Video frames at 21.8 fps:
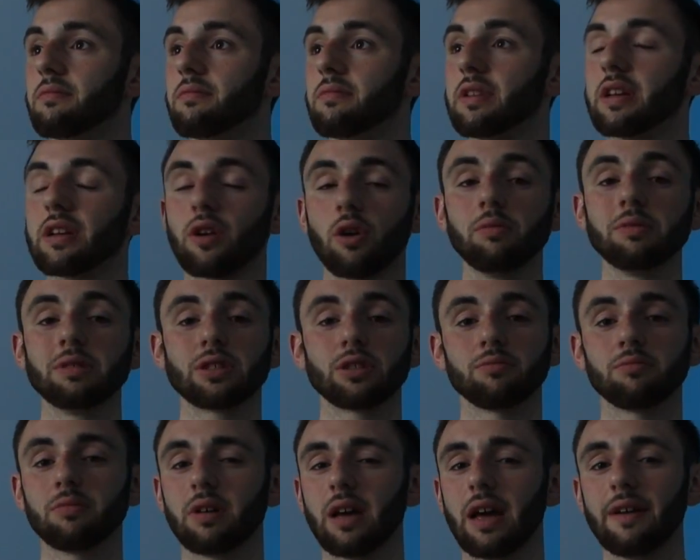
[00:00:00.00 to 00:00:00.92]
he comments
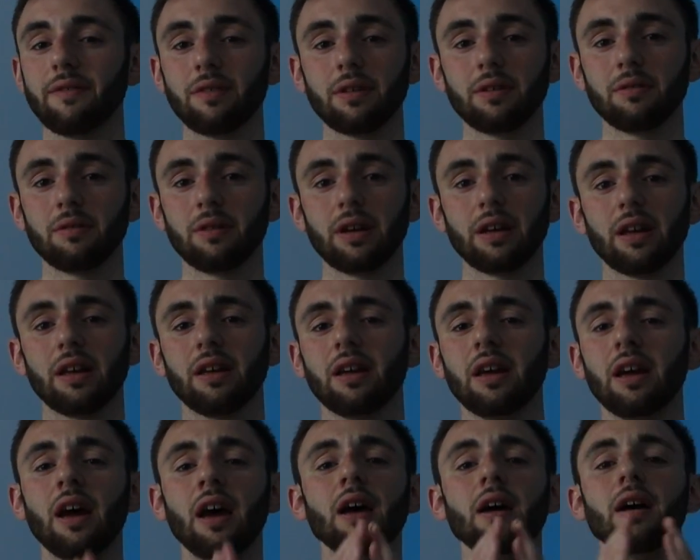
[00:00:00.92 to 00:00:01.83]
on
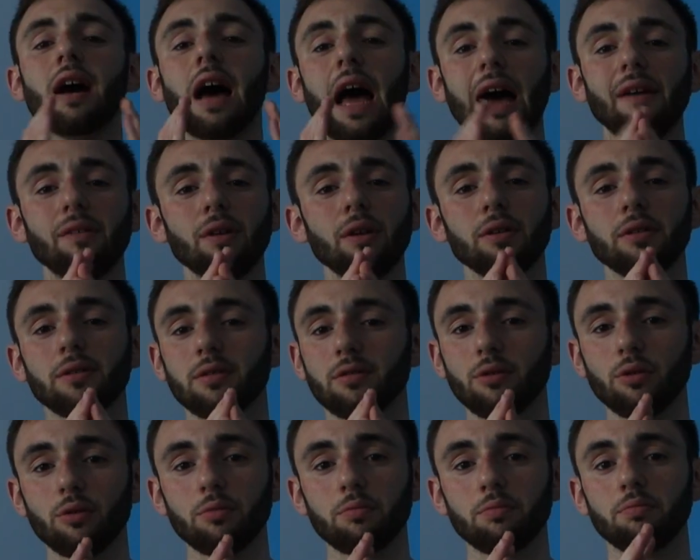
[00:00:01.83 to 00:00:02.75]
have a look
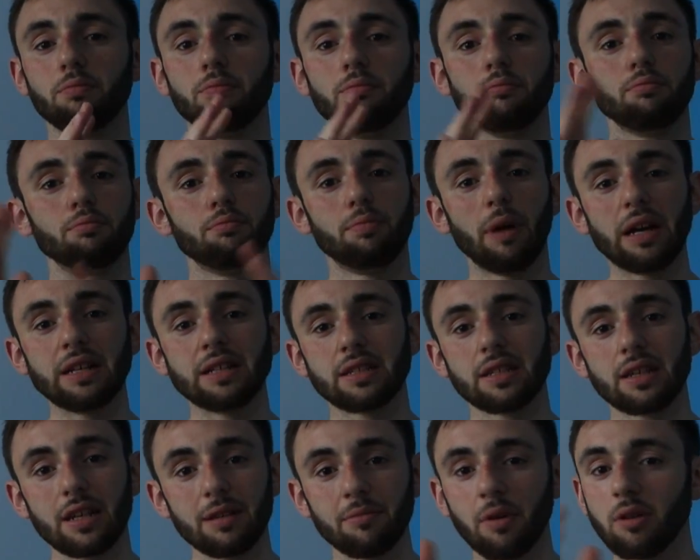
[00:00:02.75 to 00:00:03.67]
through
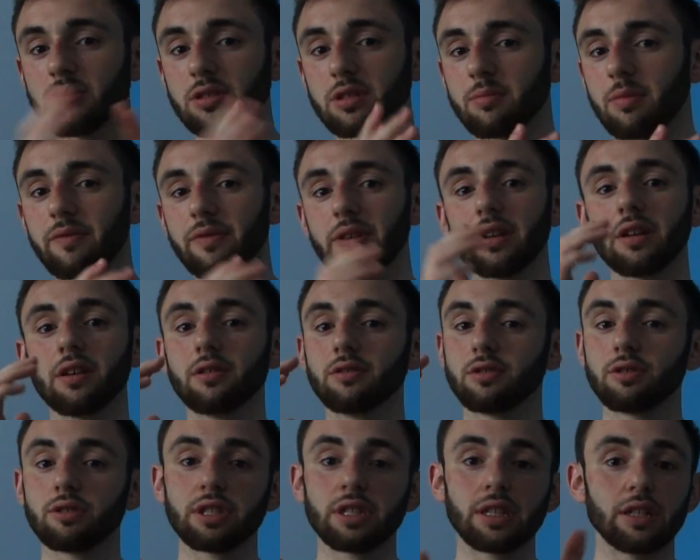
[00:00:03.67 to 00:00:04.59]
basically most of my
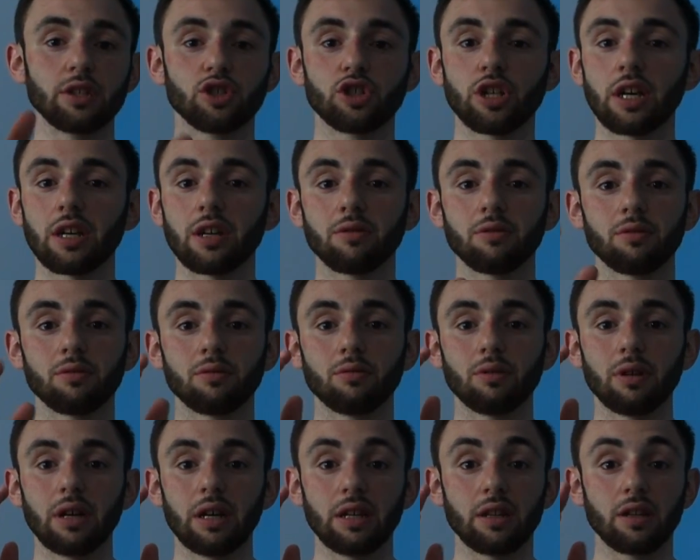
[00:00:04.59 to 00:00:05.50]
videos, you see his
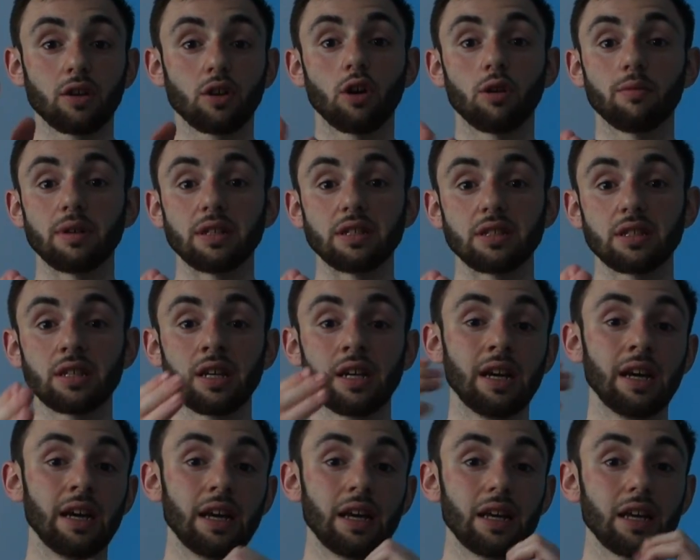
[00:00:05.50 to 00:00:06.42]
channel in the comments.
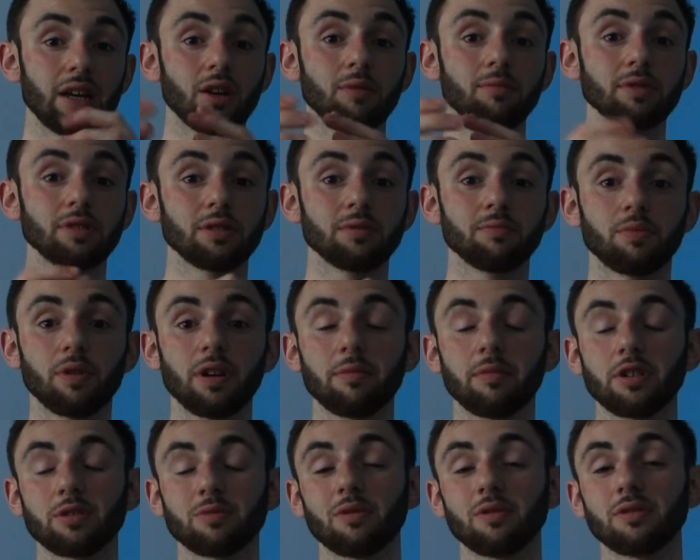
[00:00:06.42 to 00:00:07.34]
He comments on pretty
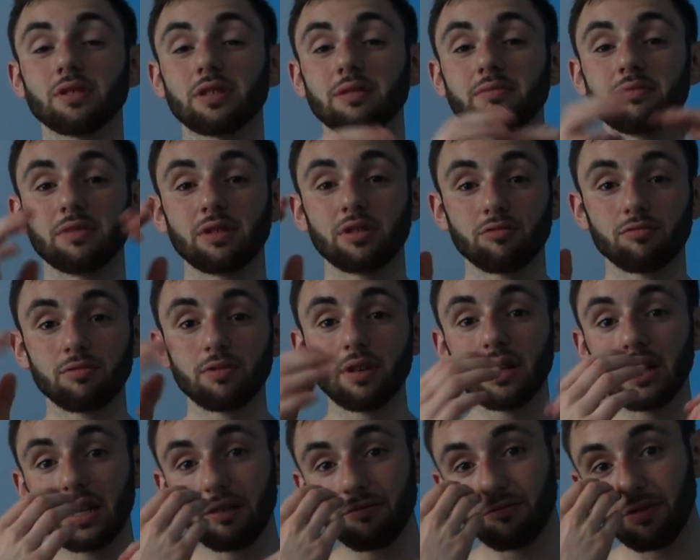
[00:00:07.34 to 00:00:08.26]
much most of them. He's a
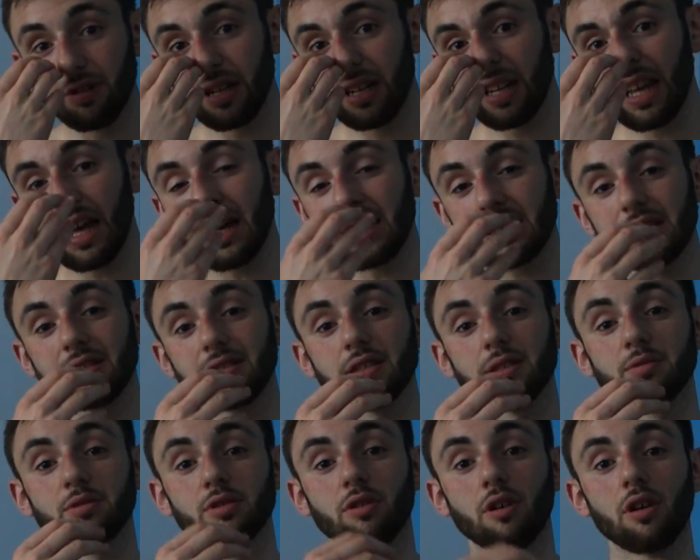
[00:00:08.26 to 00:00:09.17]
really, really active
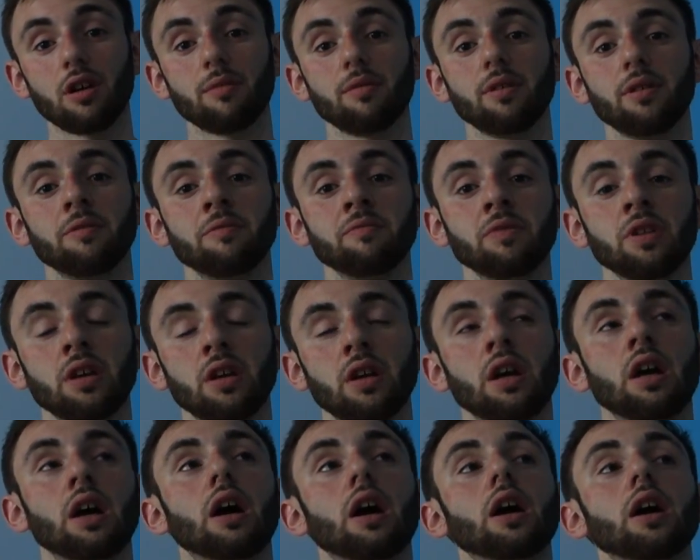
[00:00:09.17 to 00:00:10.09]
subscriber.
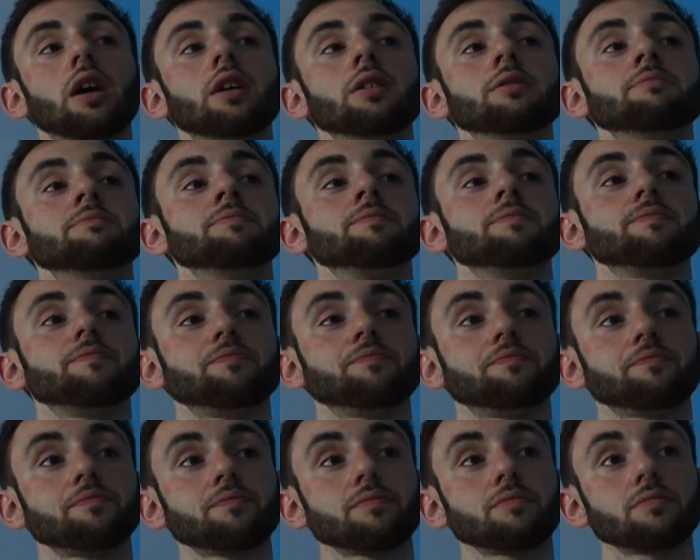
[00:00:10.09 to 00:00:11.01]

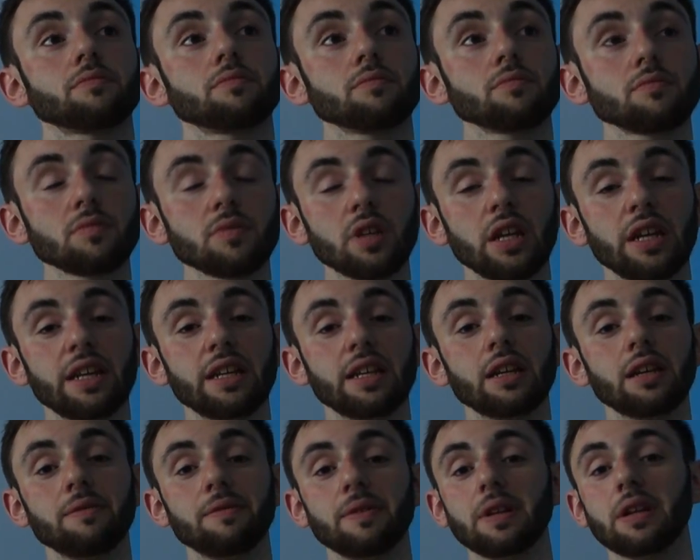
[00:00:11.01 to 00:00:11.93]
He
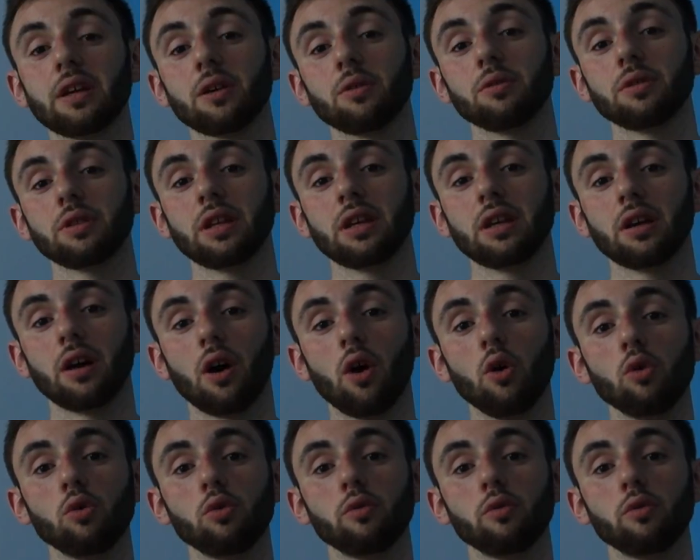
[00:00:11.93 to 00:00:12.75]
did a video on the